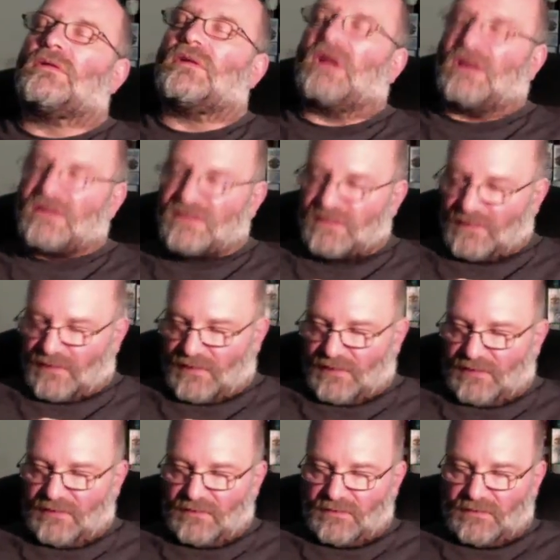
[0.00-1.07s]

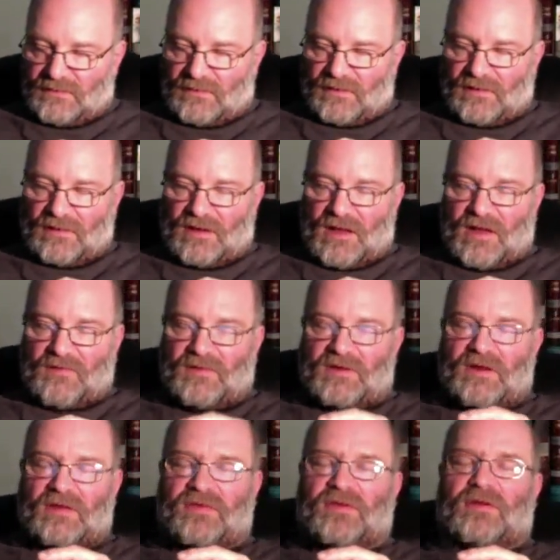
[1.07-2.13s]
insulin. And I have
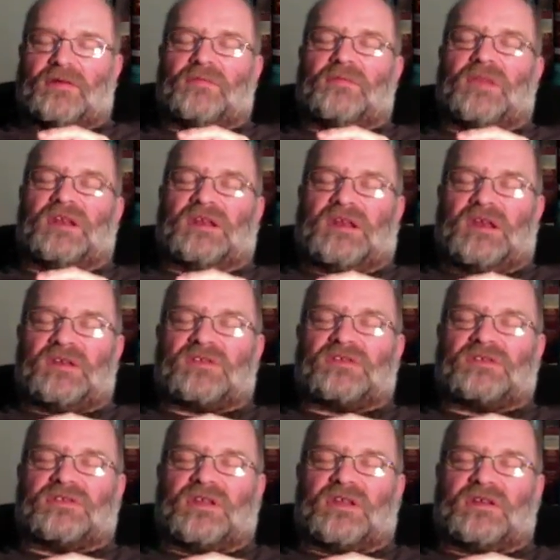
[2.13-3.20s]
another
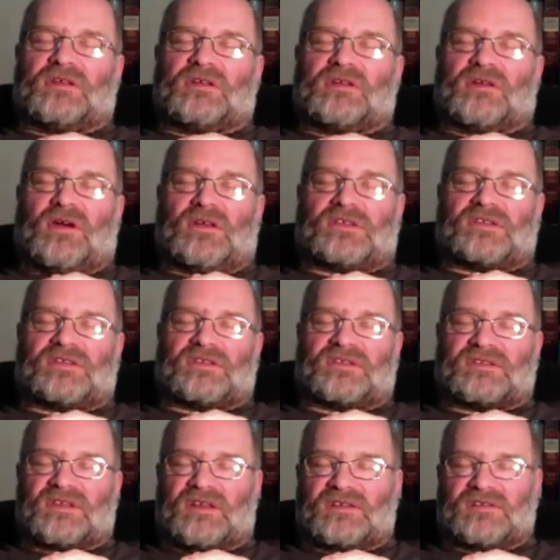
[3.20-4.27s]
medication that causes the
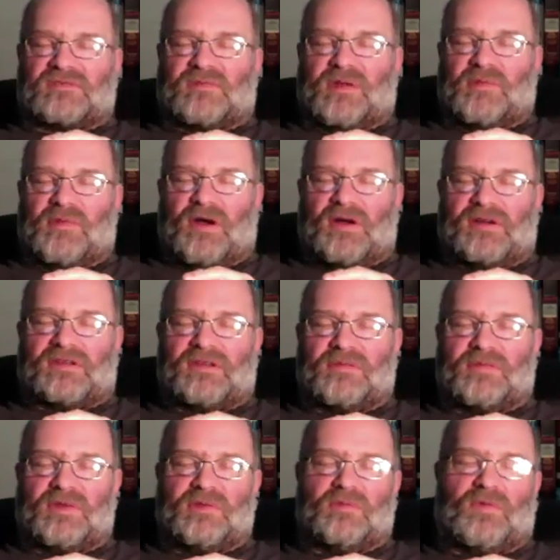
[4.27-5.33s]
cells in my body to
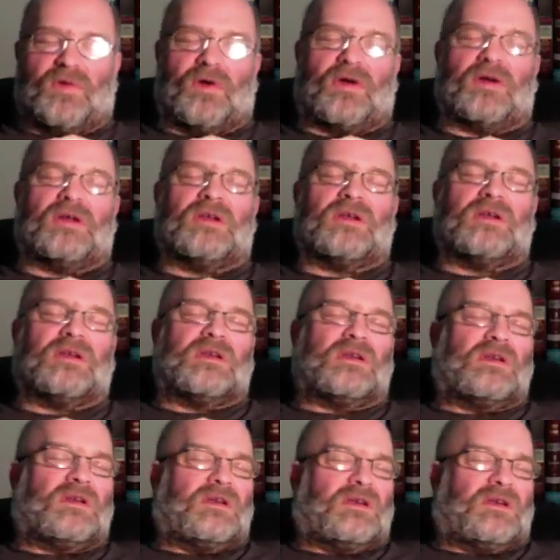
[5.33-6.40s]
be more
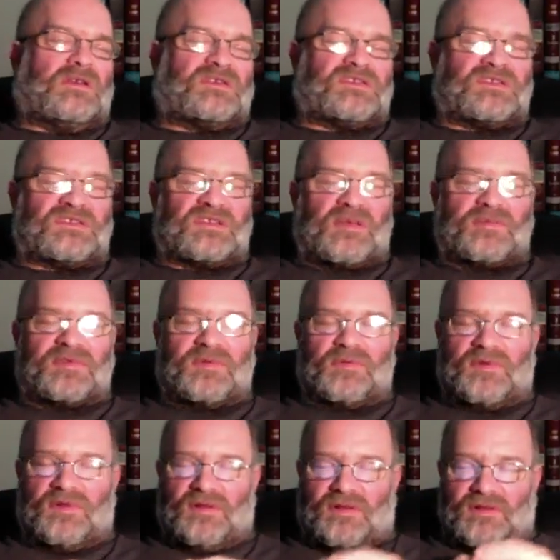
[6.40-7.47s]

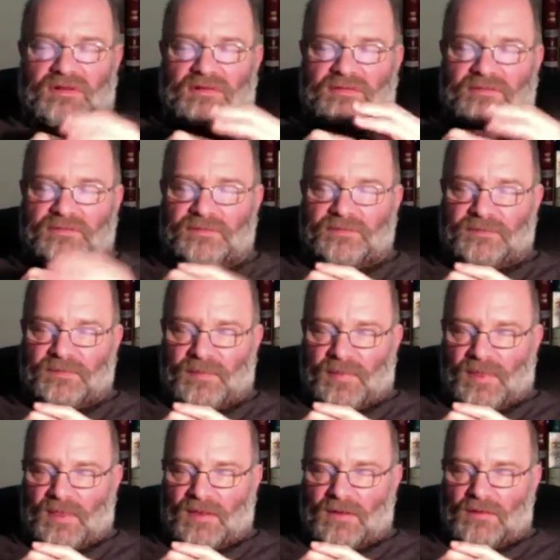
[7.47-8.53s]
susceptible,
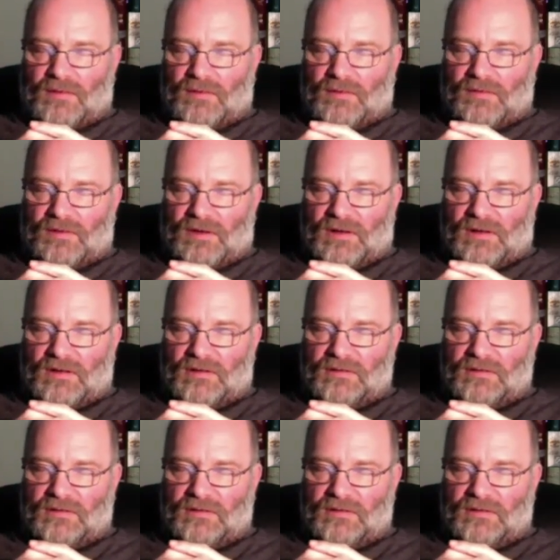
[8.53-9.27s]
or